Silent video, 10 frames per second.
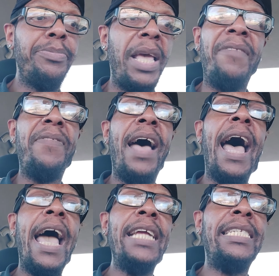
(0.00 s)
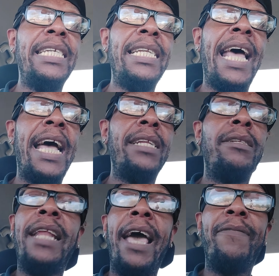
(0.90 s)
if I did not
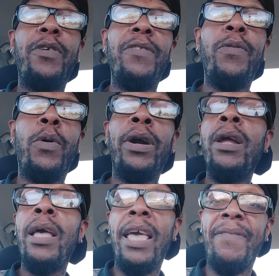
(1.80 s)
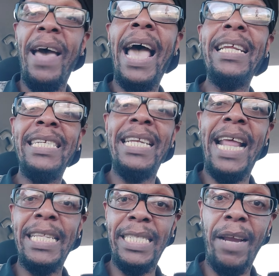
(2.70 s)
944, if I did
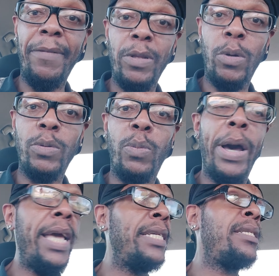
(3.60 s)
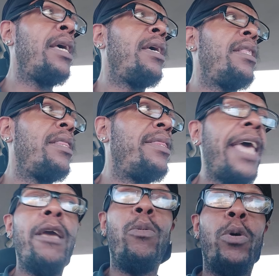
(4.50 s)
not sever those ways,
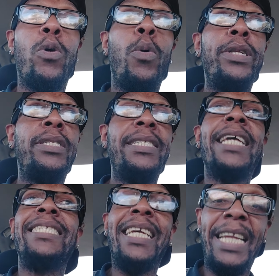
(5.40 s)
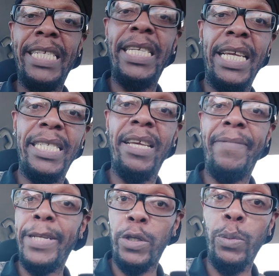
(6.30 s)
they were going to take the
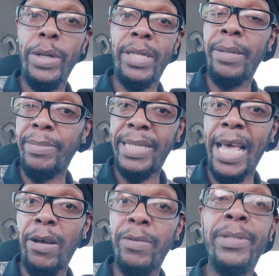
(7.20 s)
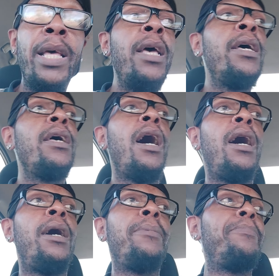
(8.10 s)
initiative and do it themselves.
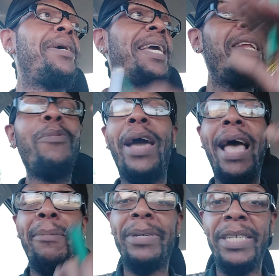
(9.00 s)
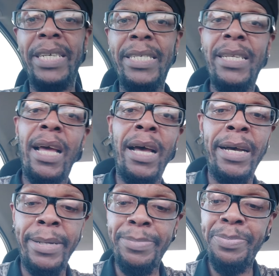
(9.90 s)
Um, but anyway, I'm good.
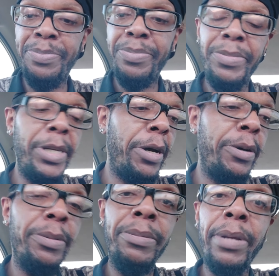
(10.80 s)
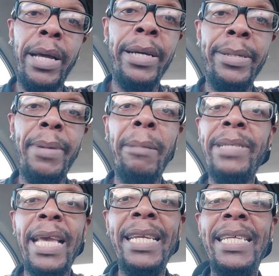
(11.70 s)
Um, you know, uh, I'm
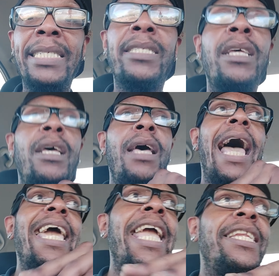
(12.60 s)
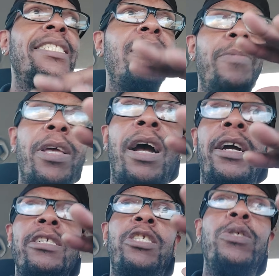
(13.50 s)
taking this hiatus in
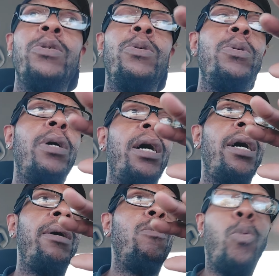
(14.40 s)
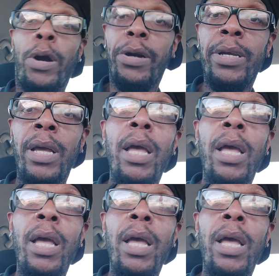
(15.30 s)
regard to uh, work